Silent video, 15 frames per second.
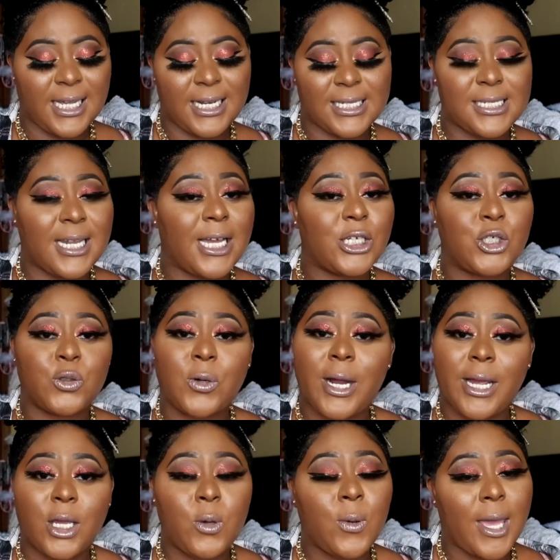It does not
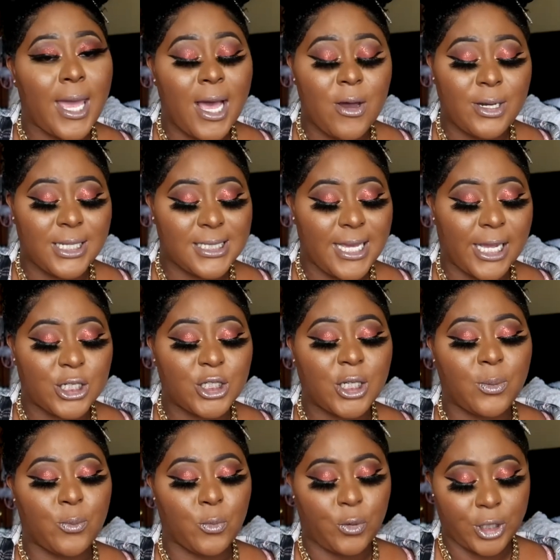dry you out. It's
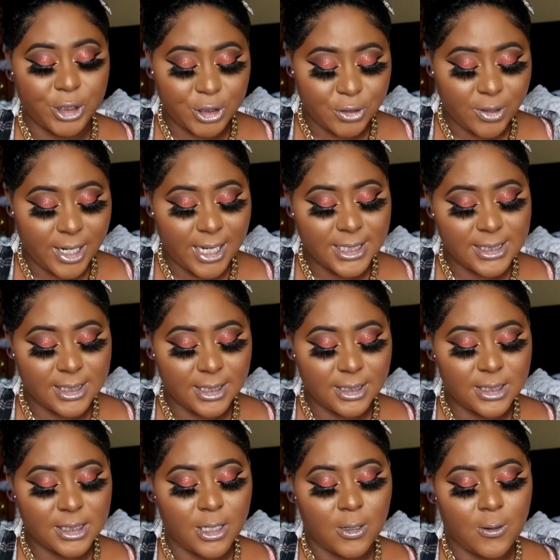actually moisturizing.
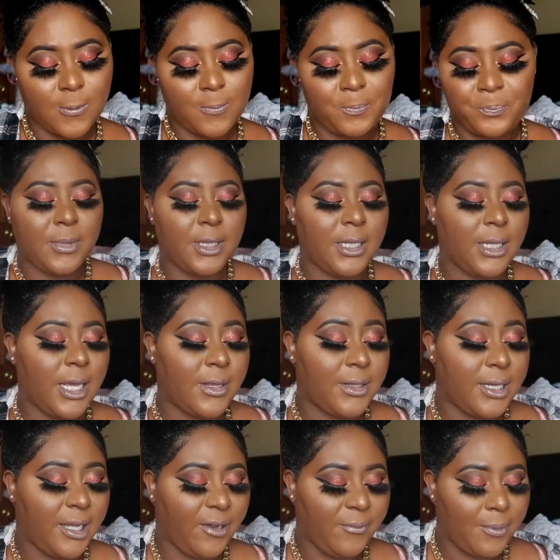So,
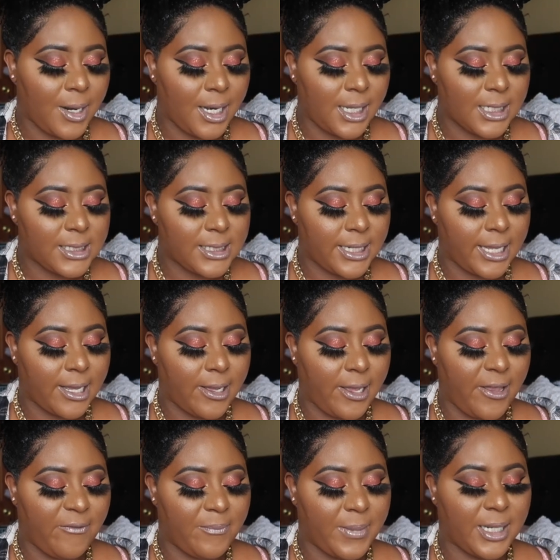and Dove products now
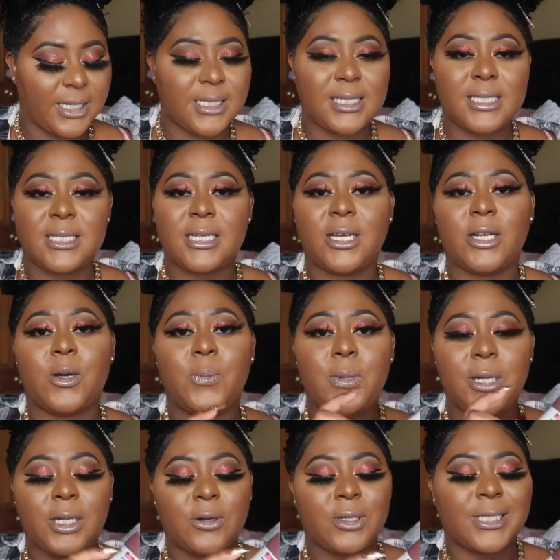have been, you know,
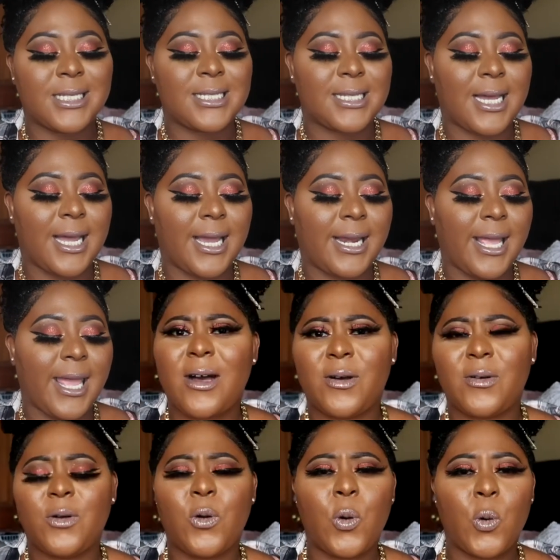putting on the side
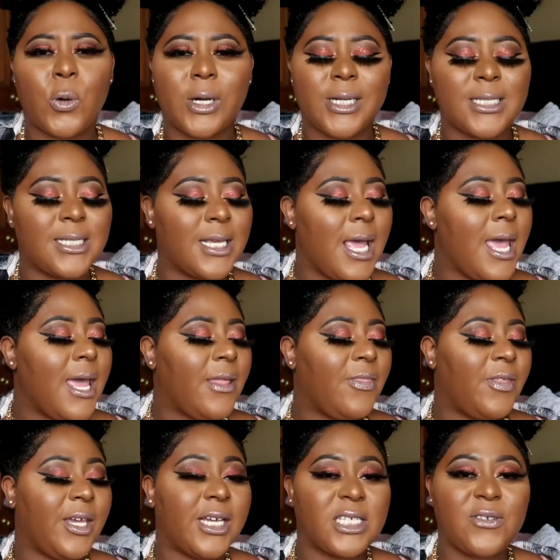how coarse
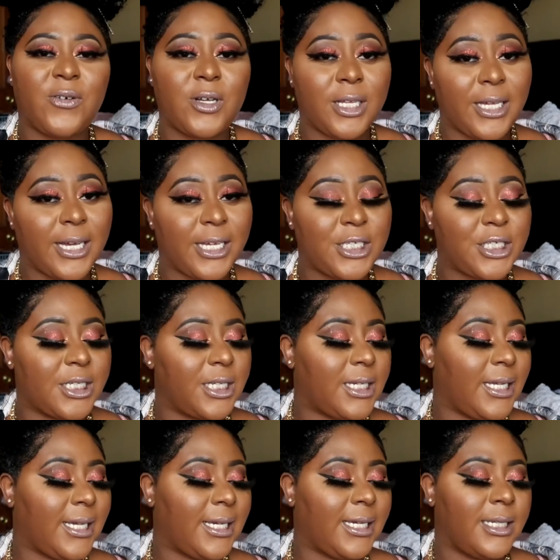the exfoliation
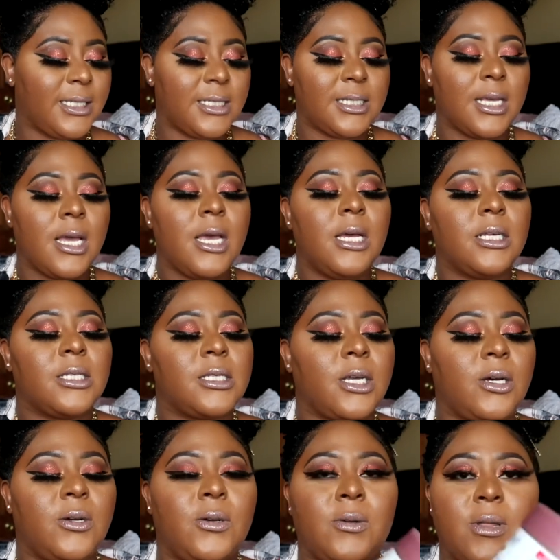is.
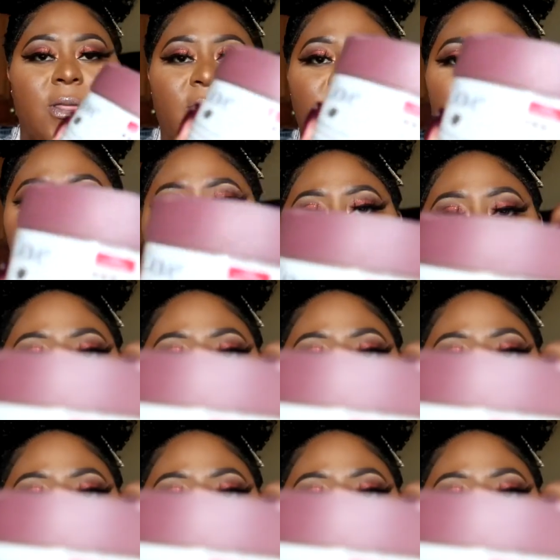So this one